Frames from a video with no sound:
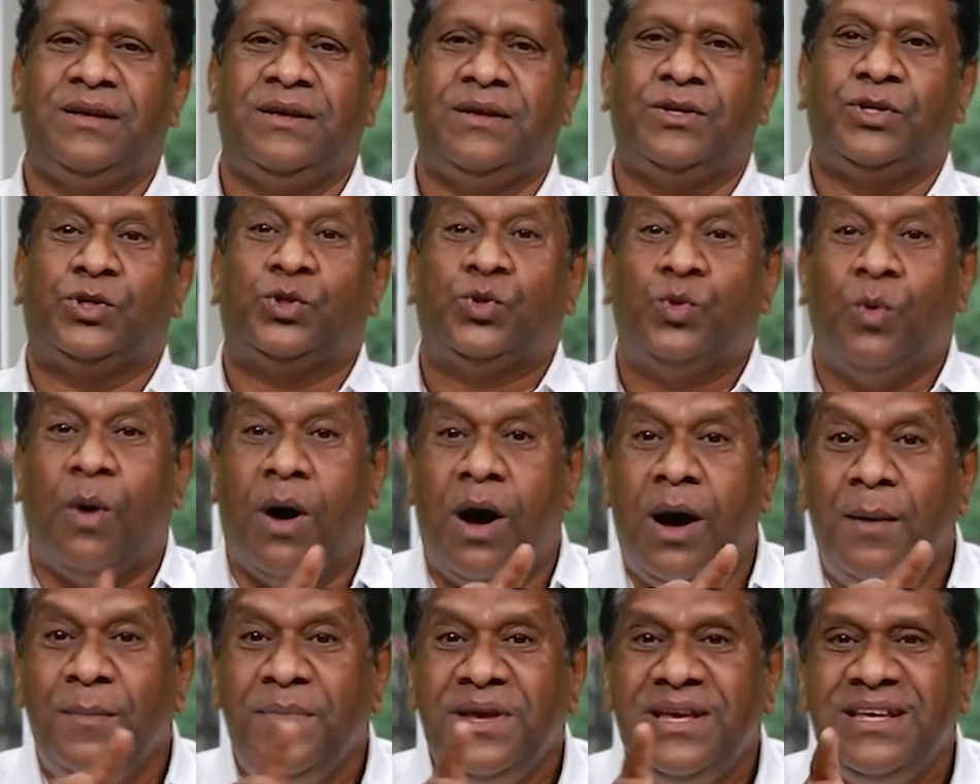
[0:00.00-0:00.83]

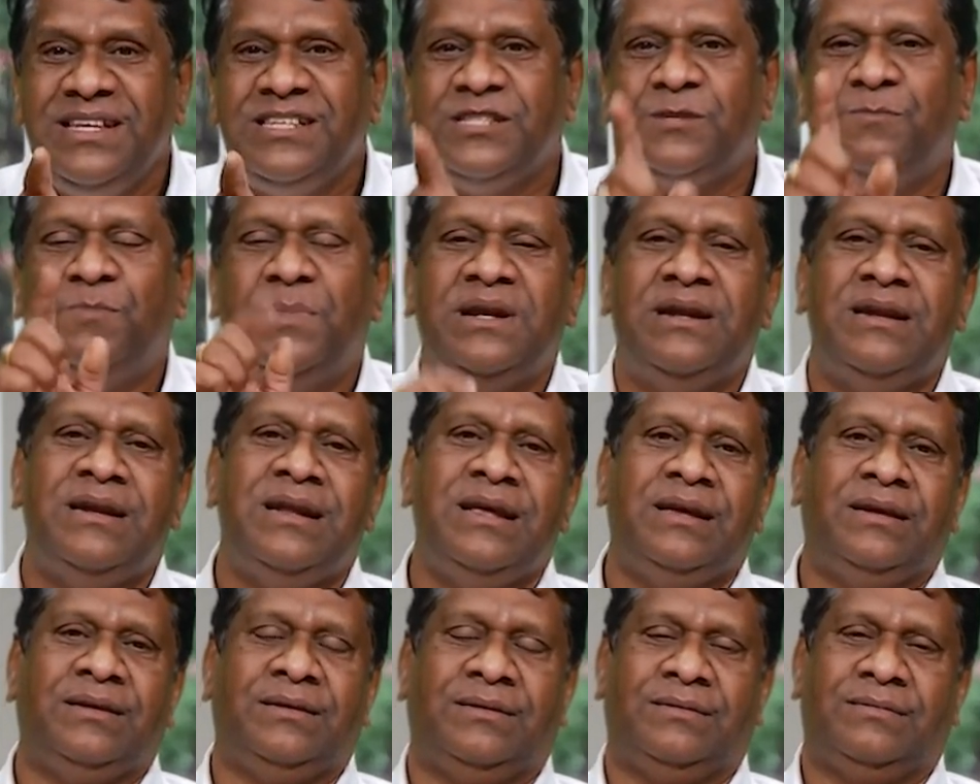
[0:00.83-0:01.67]
Swami's
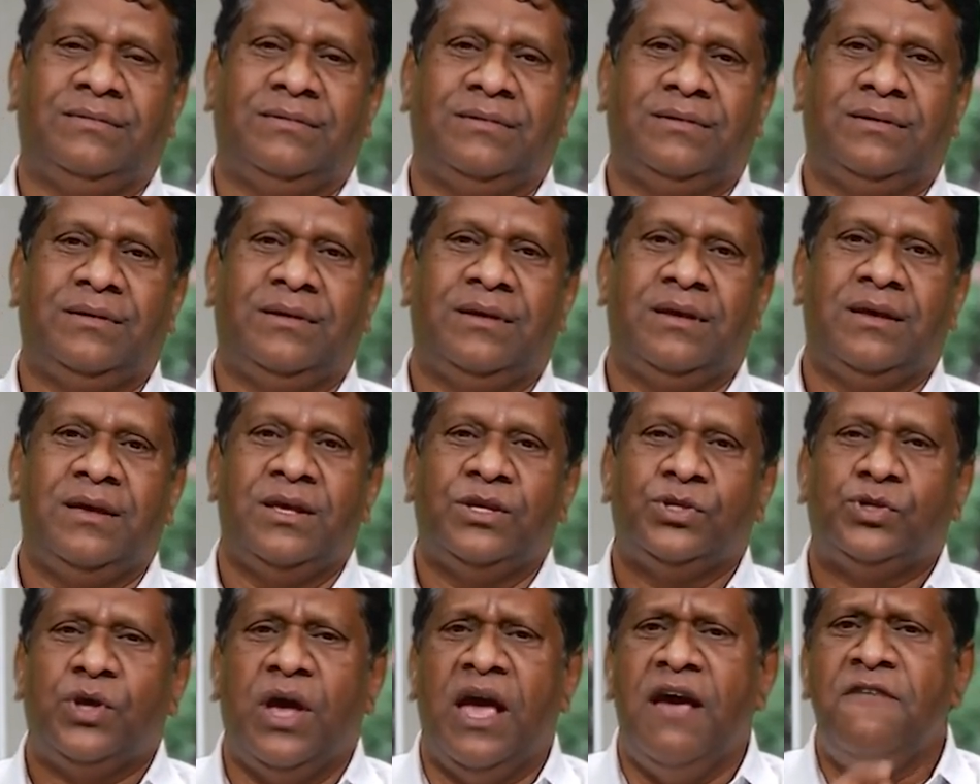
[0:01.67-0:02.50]
building.
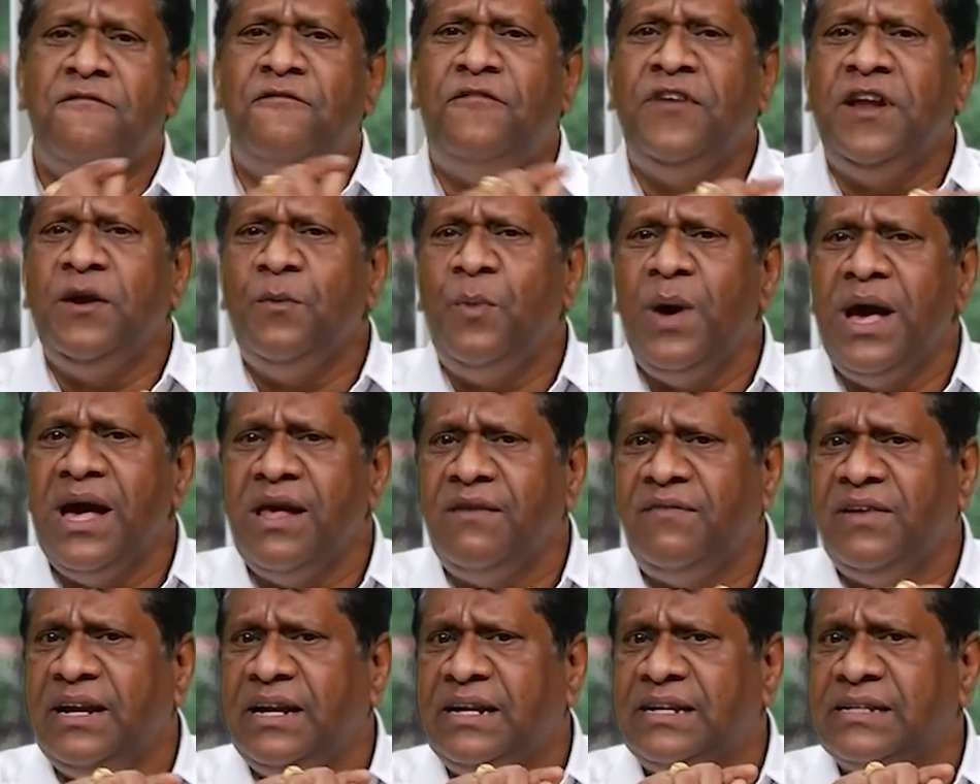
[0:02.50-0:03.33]
So everywhere
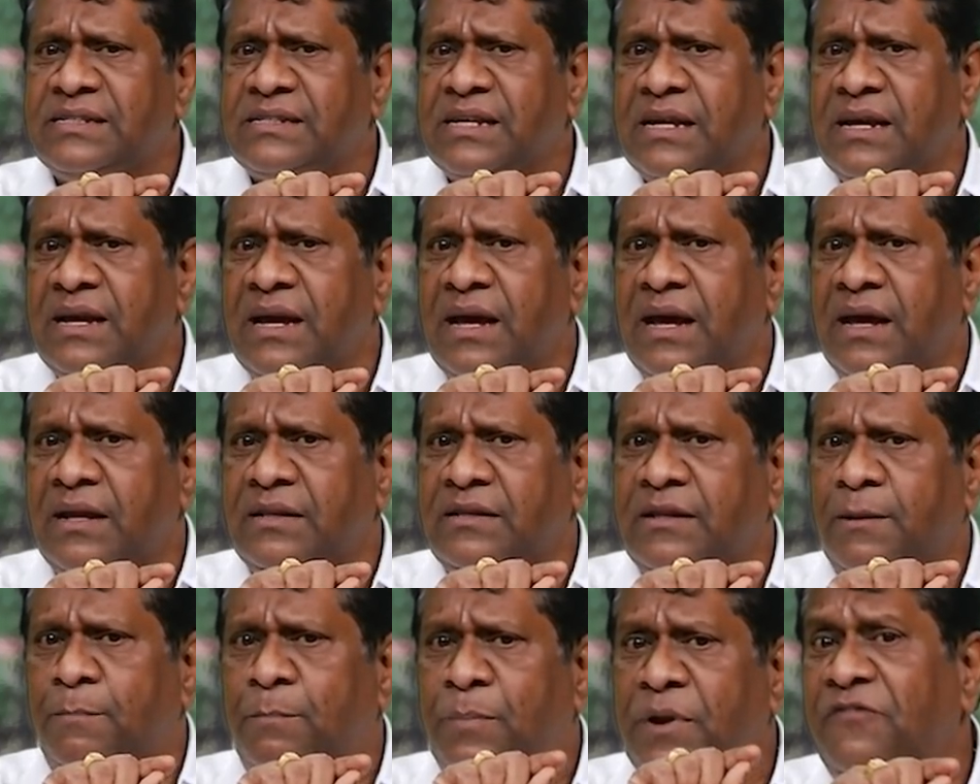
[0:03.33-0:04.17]
when it is,
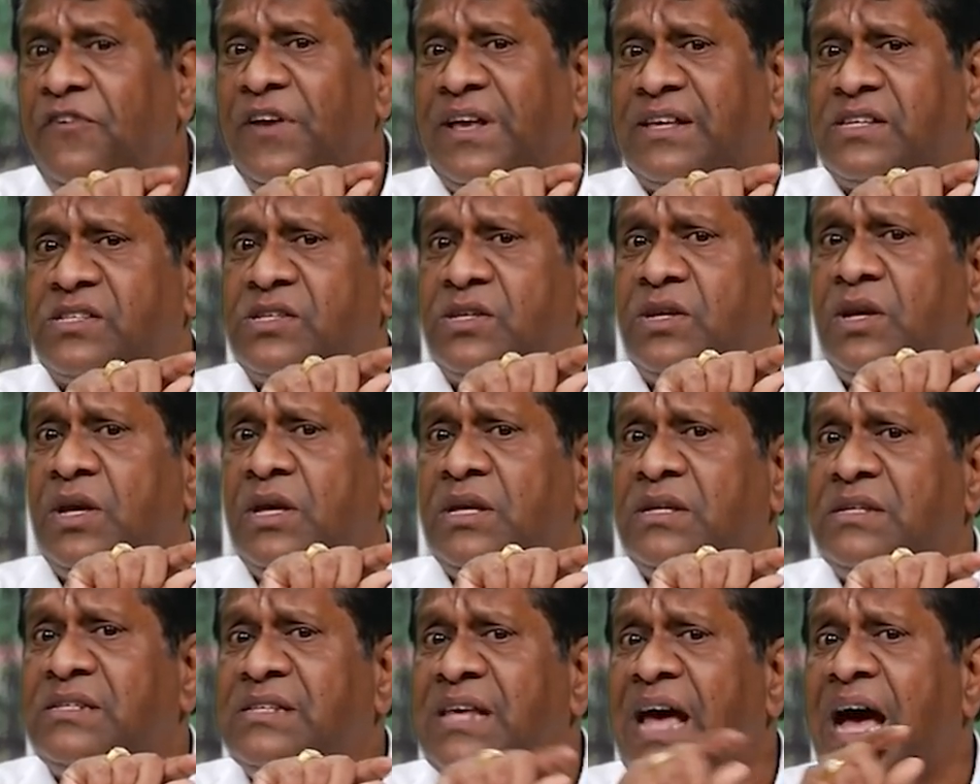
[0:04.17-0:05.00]
the prefix
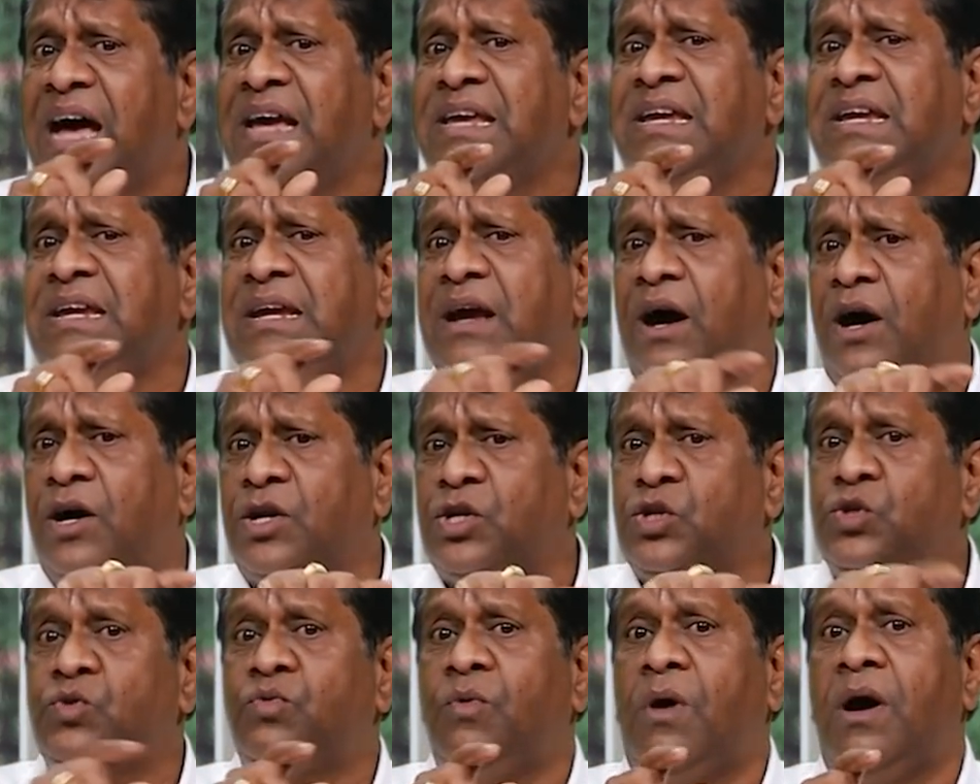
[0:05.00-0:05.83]
Sai or
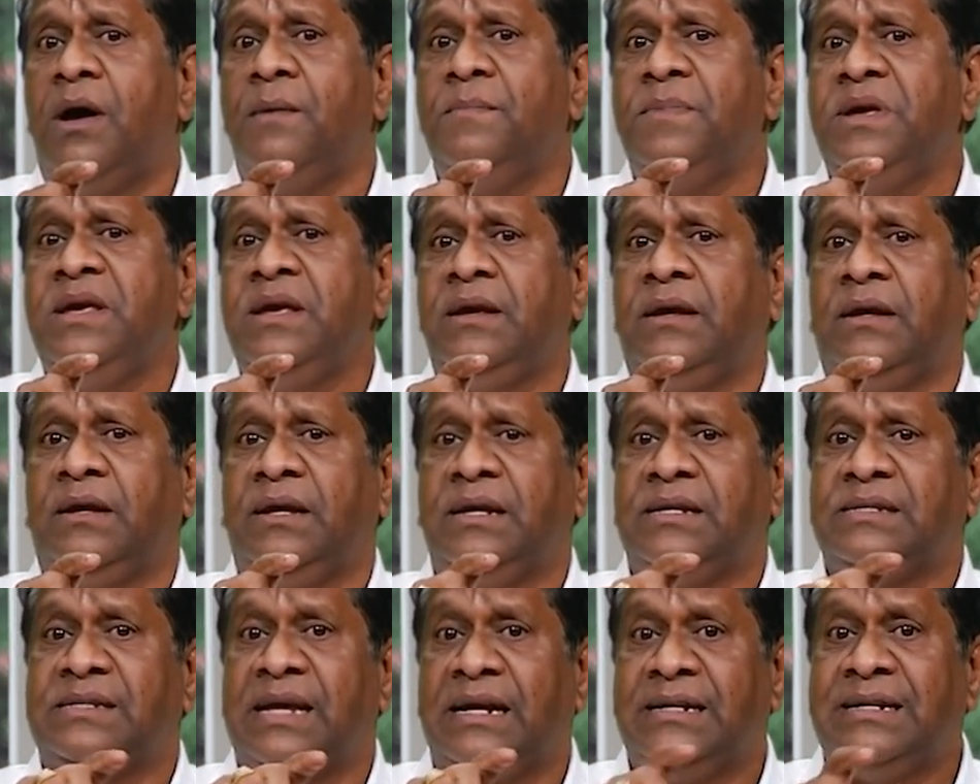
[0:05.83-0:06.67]
Swami
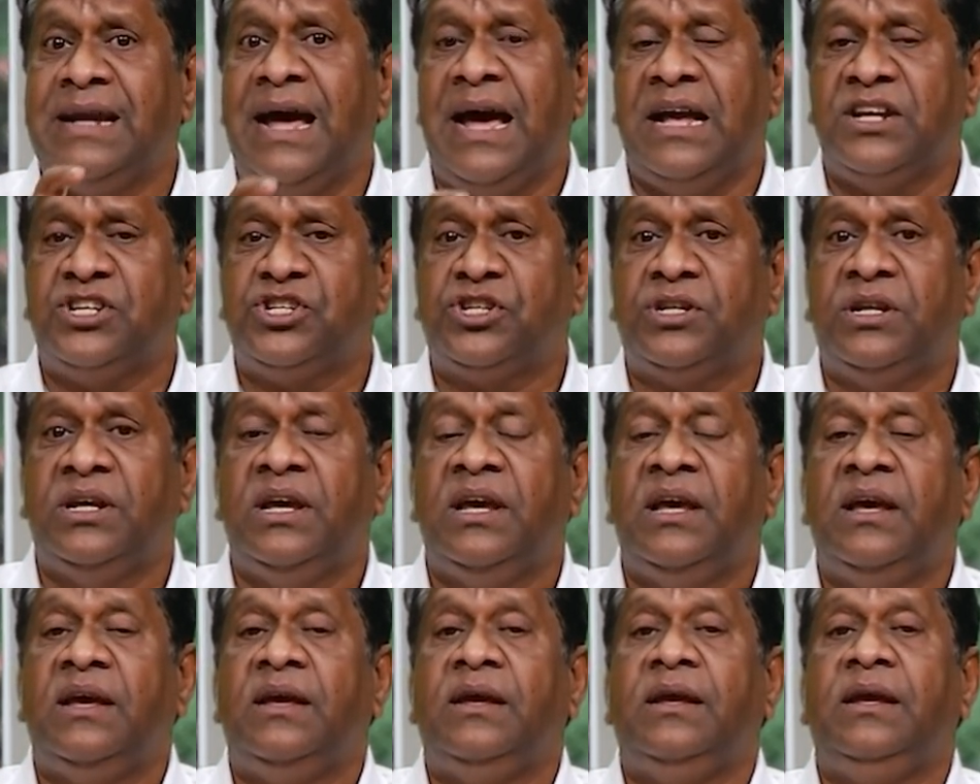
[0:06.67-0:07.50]
is attached,
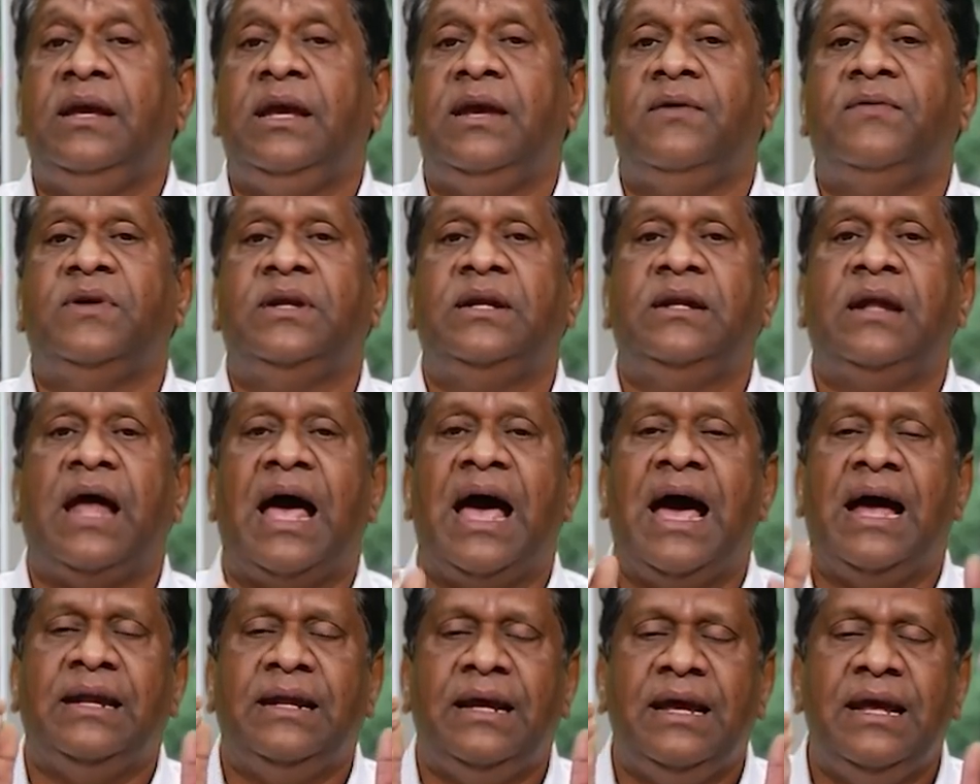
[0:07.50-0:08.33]
even
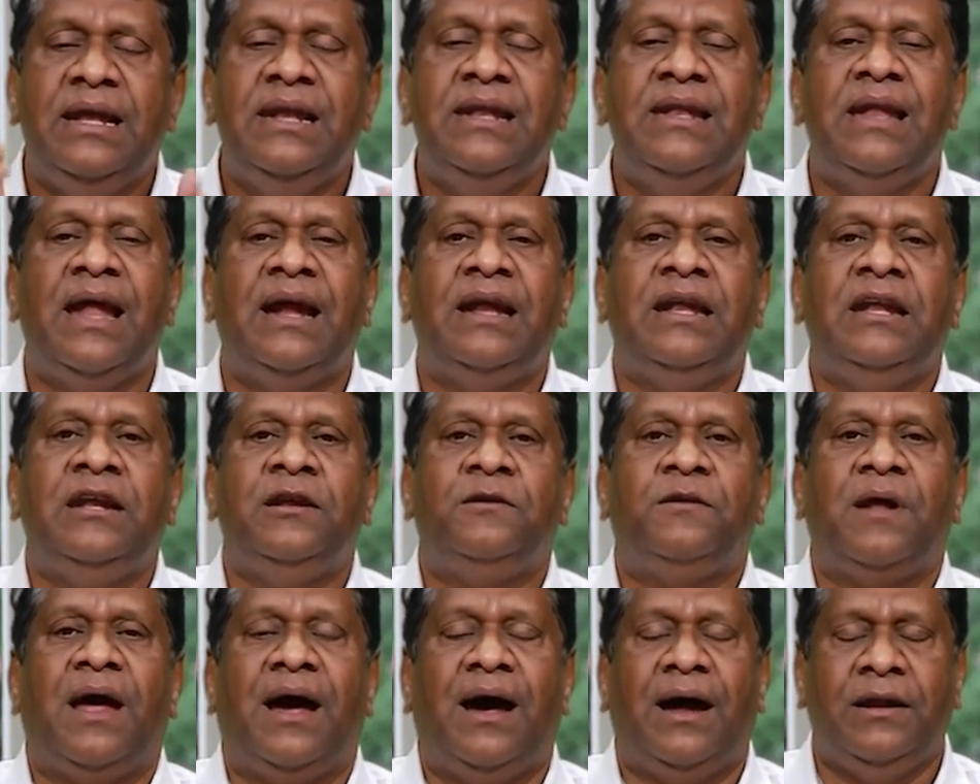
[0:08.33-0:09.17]
an
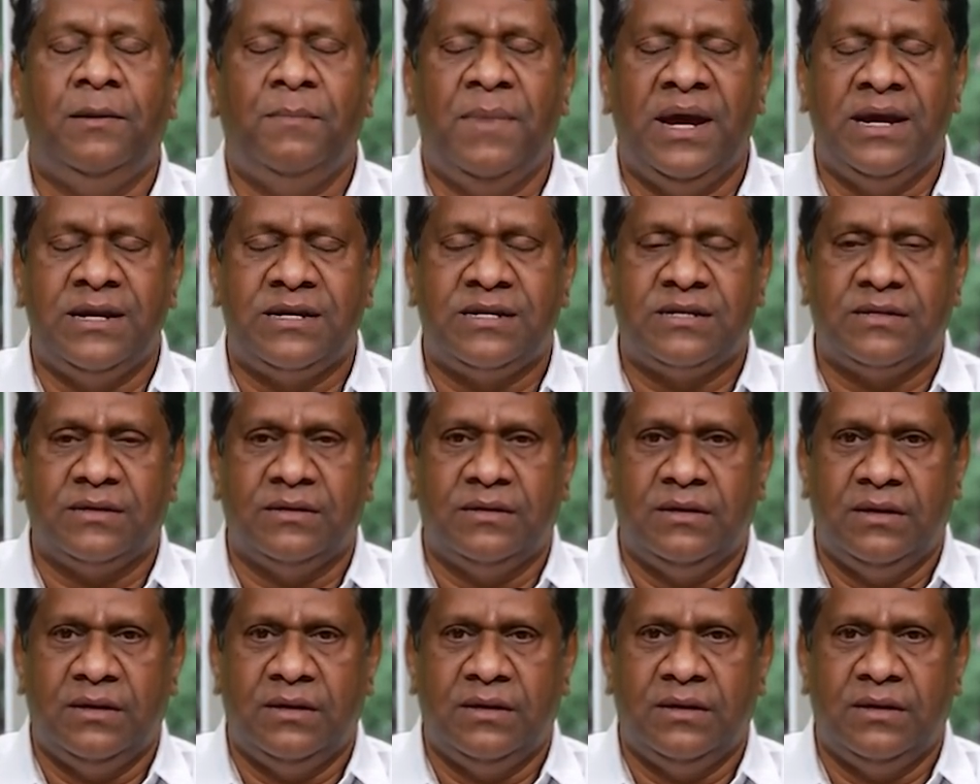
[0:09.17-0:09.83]
inanimate